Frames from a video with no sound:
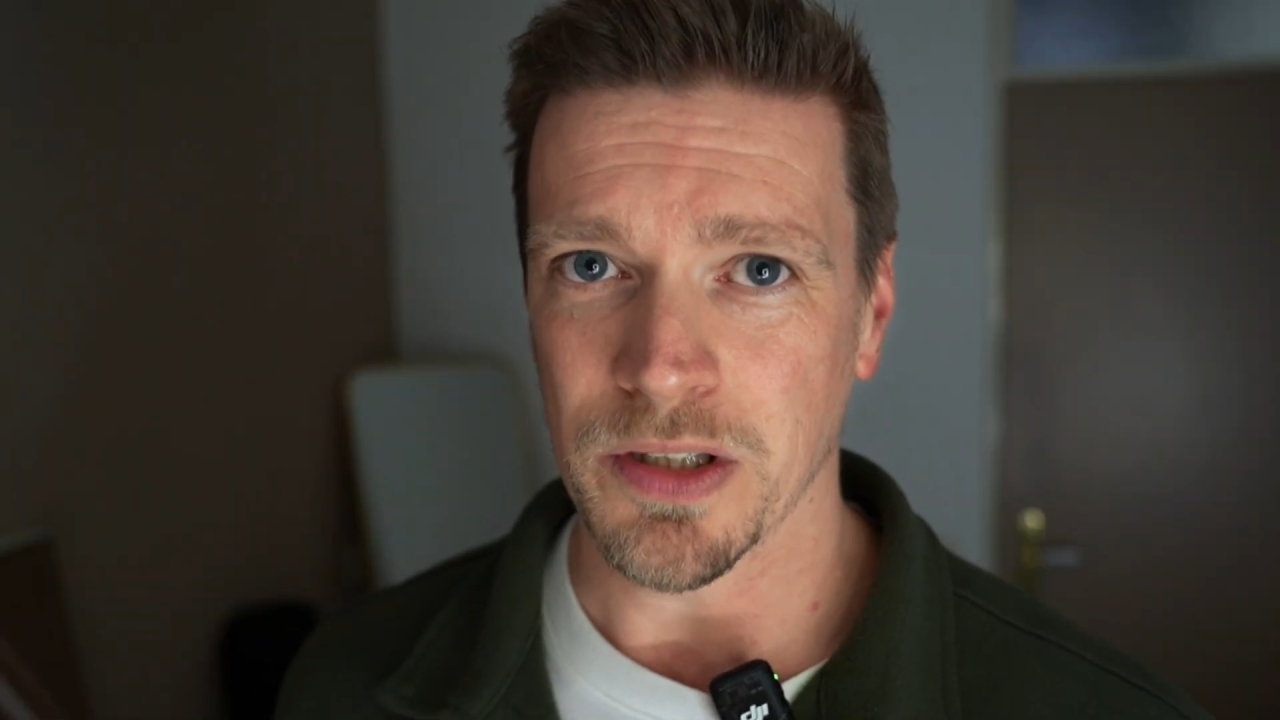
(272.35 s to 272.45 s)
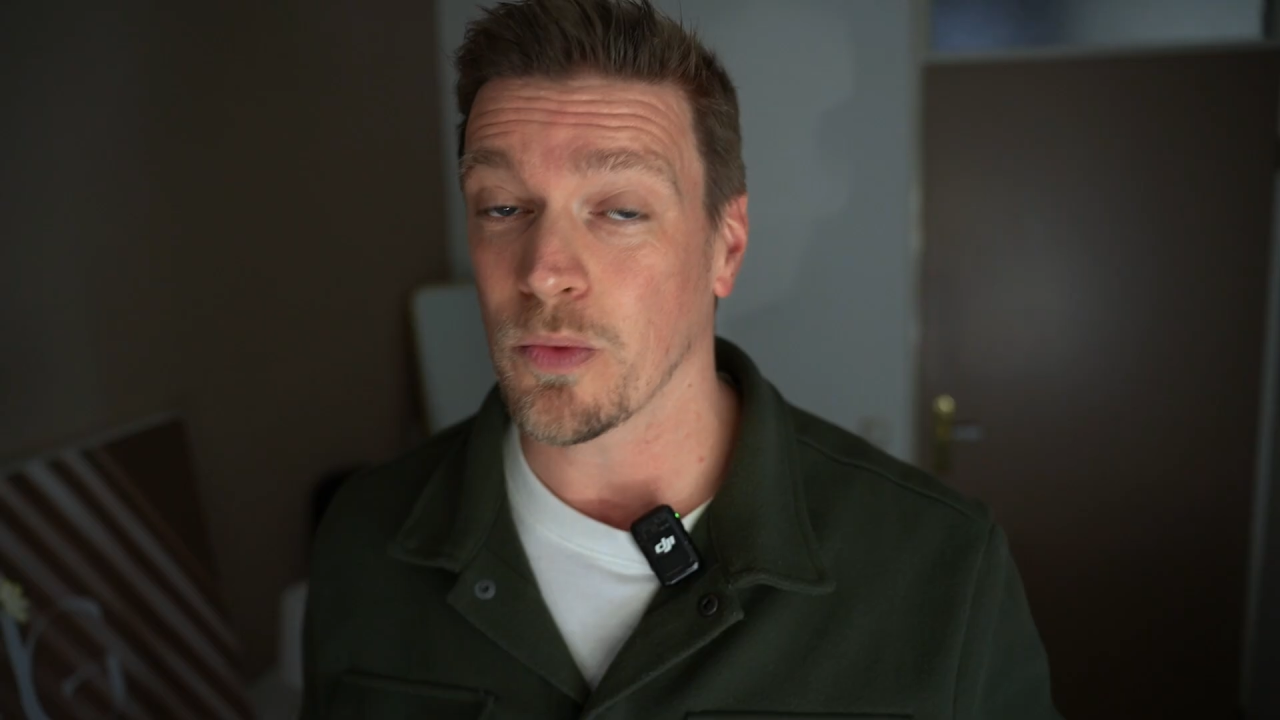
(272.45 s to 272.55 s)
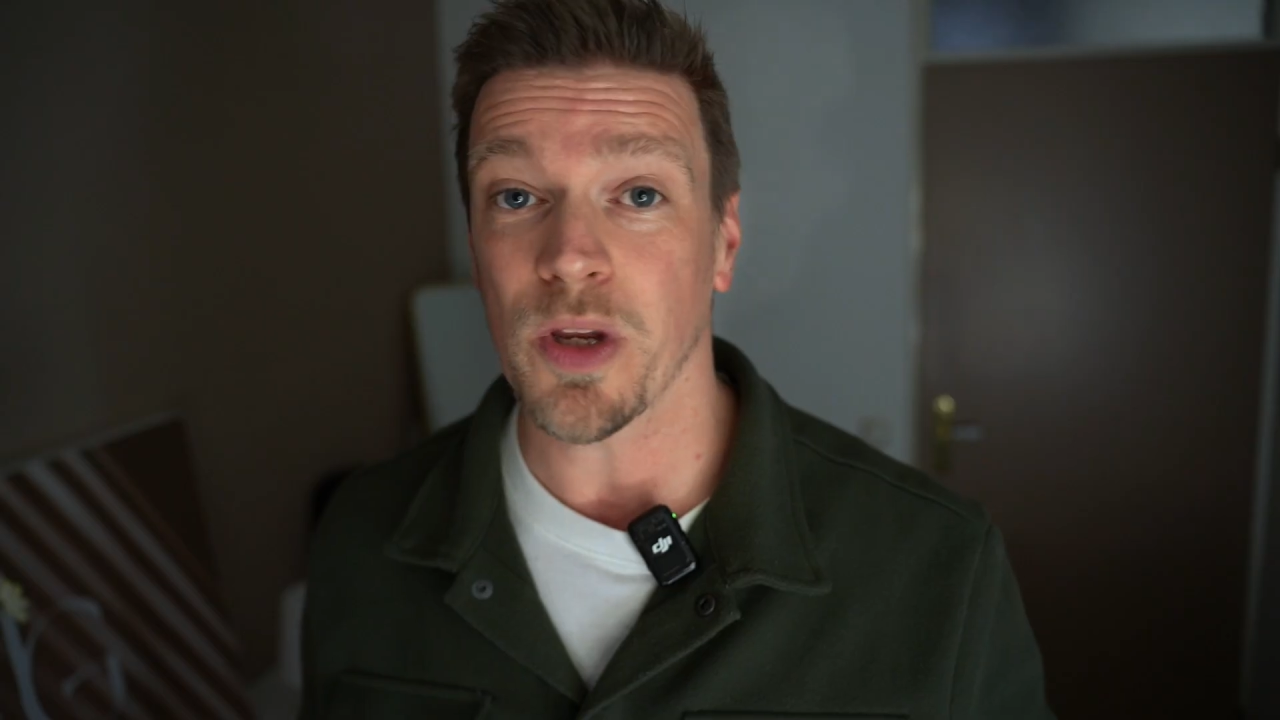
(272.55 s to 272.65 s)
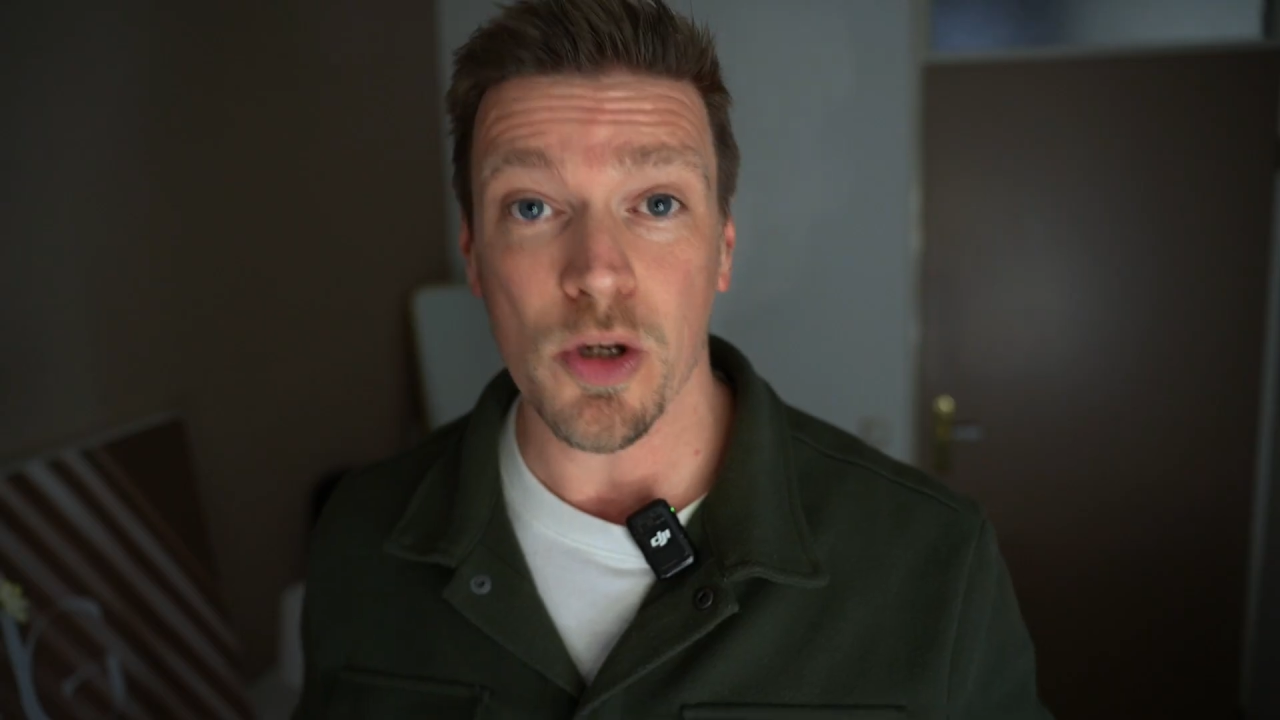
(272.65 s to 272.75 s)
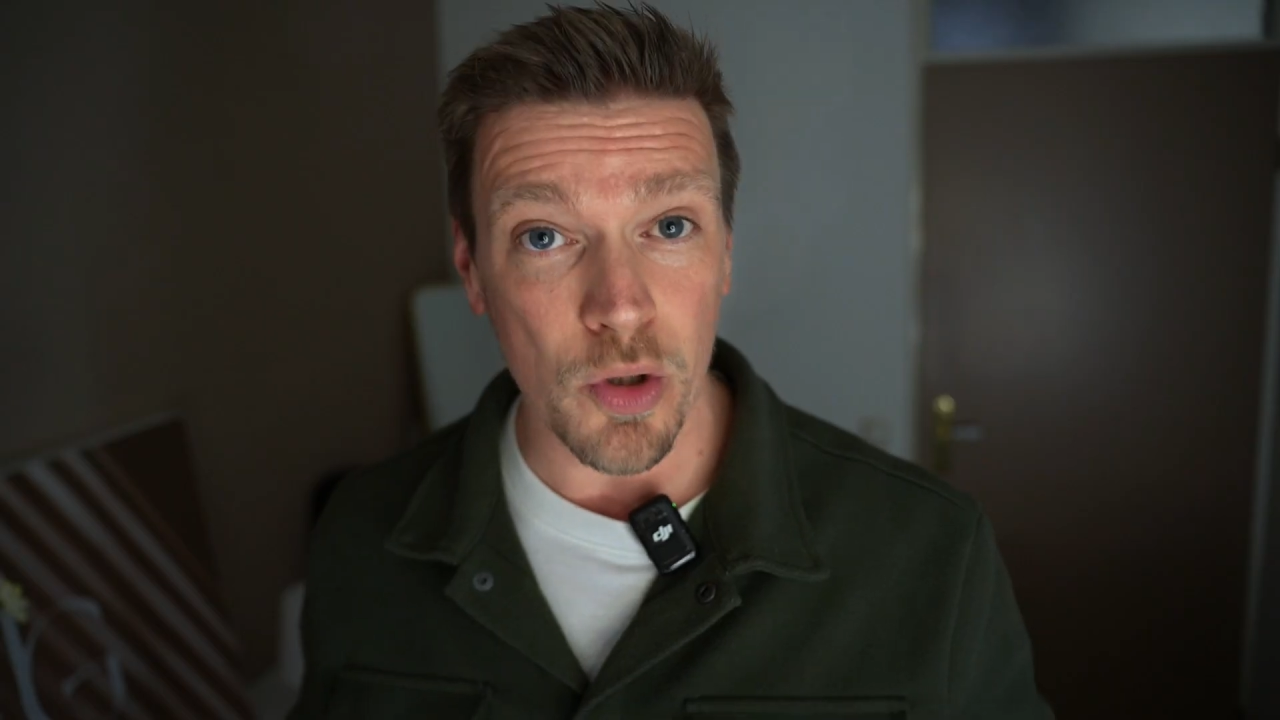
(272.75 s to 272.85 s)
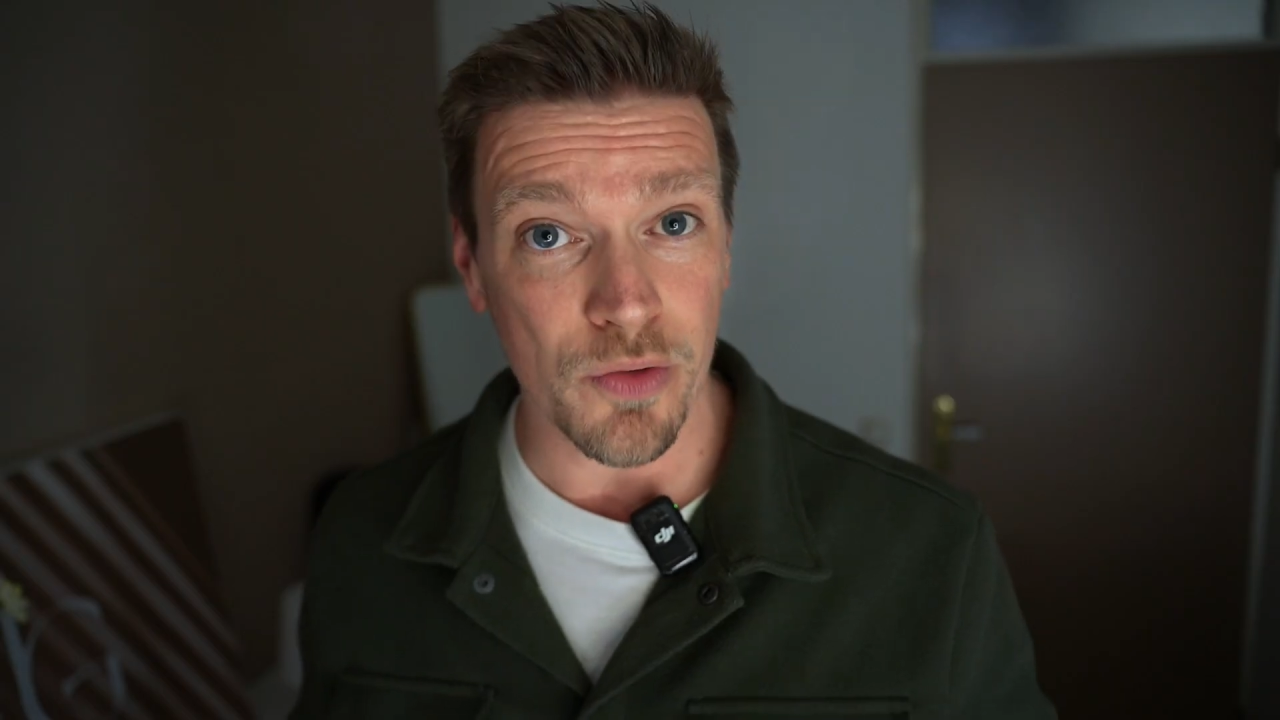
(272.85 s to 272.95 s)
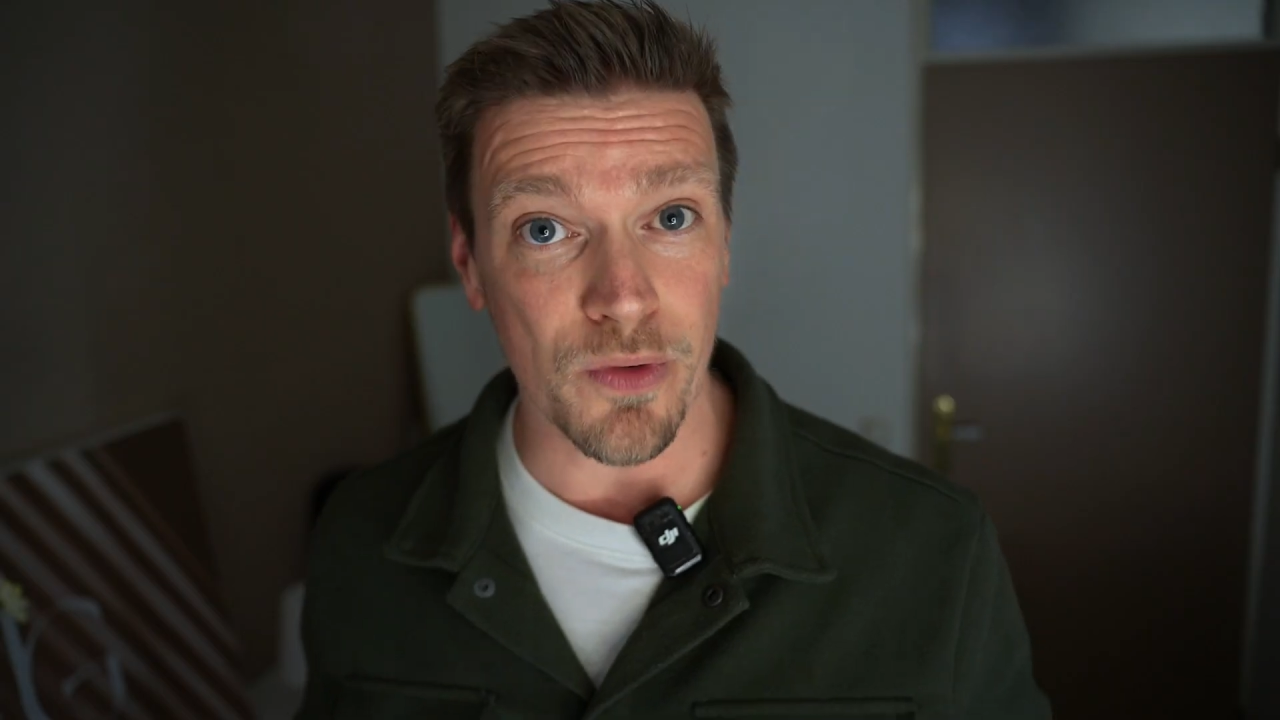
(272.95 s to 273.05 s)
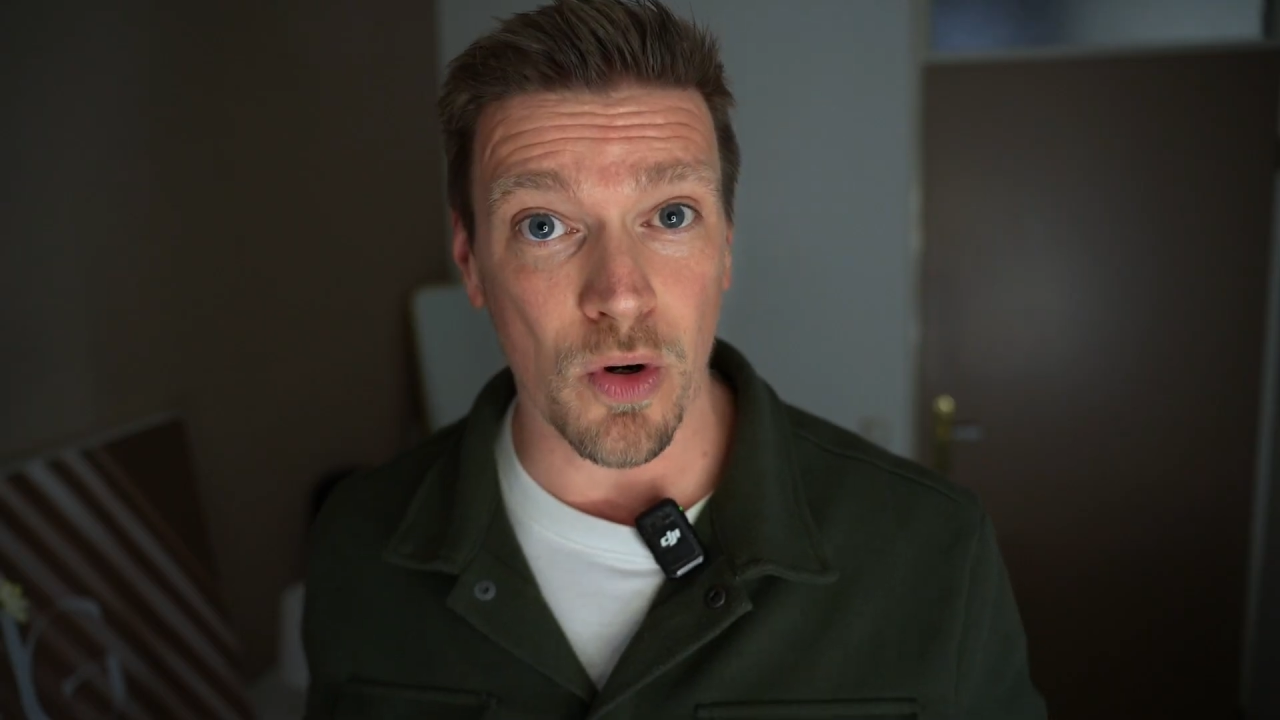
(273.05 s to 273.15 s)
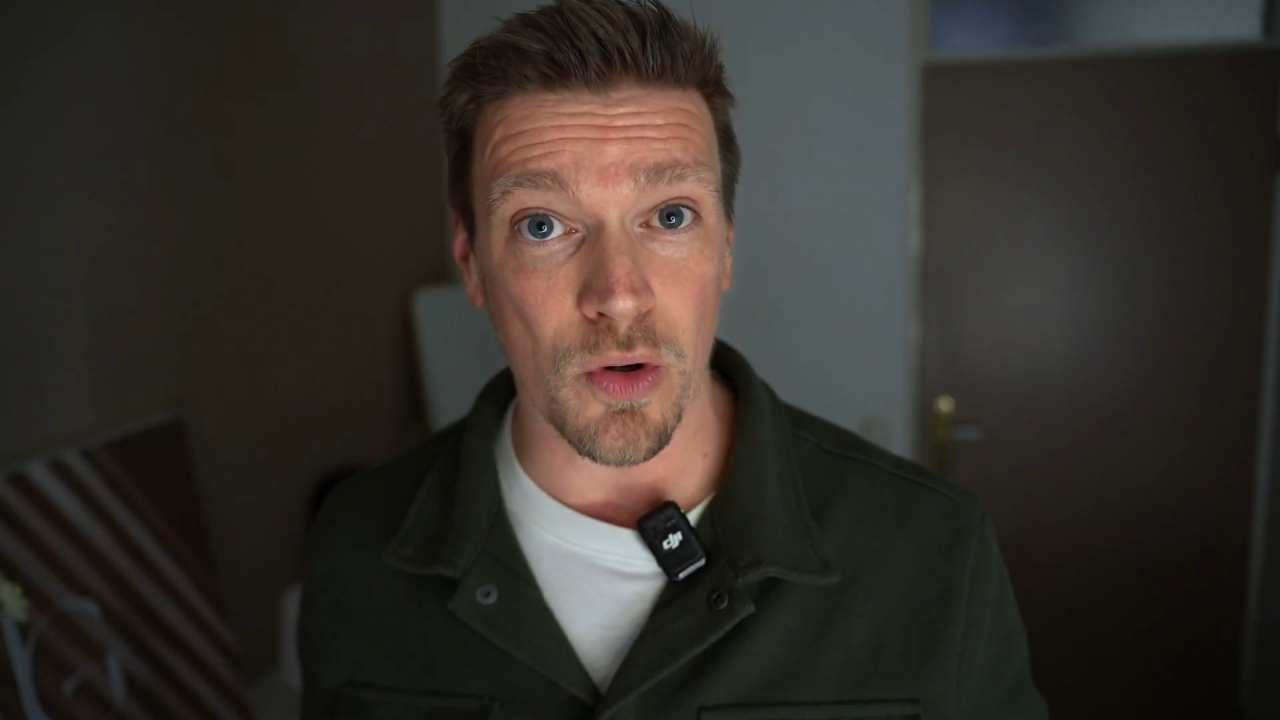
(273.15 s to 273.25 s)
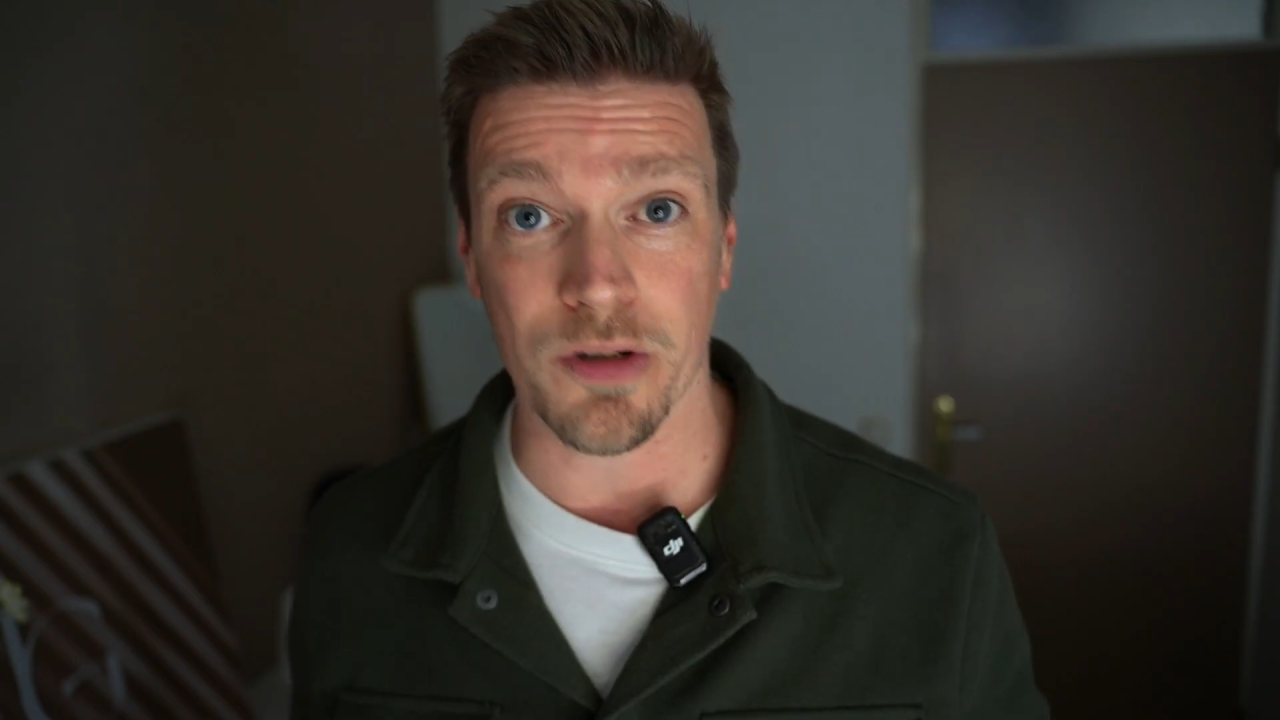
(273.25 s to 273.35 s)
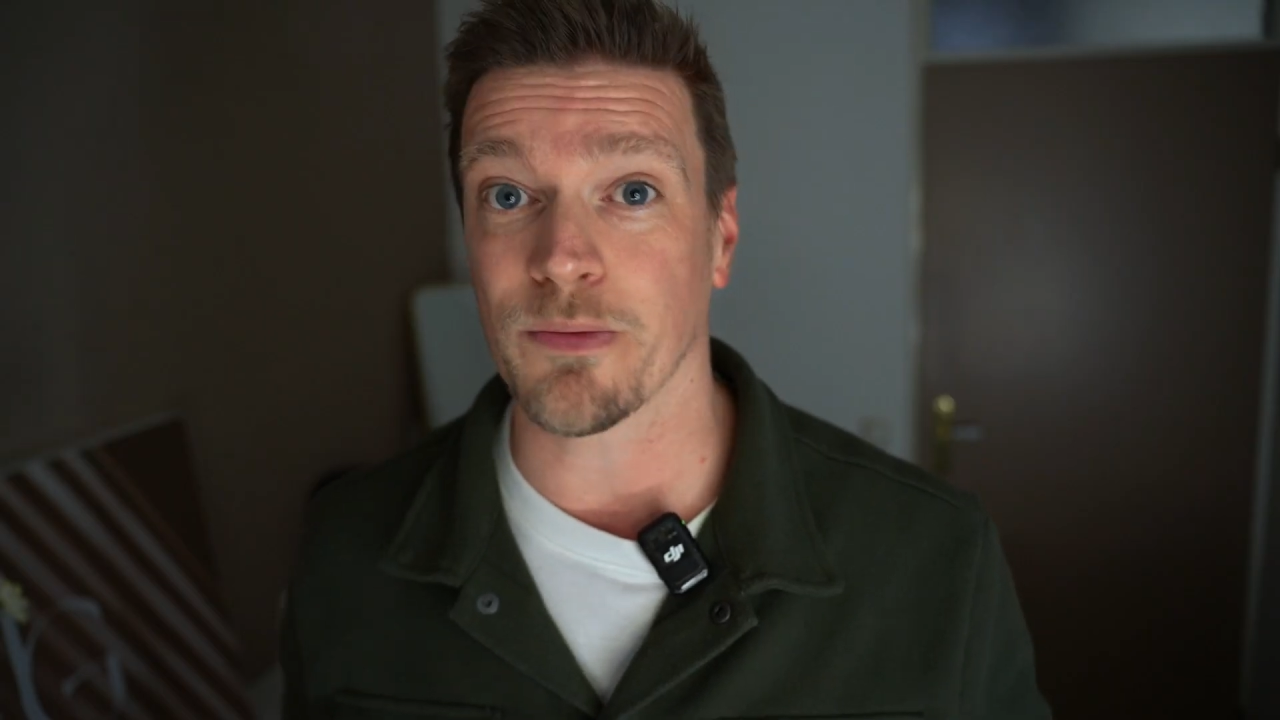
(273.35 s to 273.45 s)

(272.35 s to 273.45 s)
We could, of course,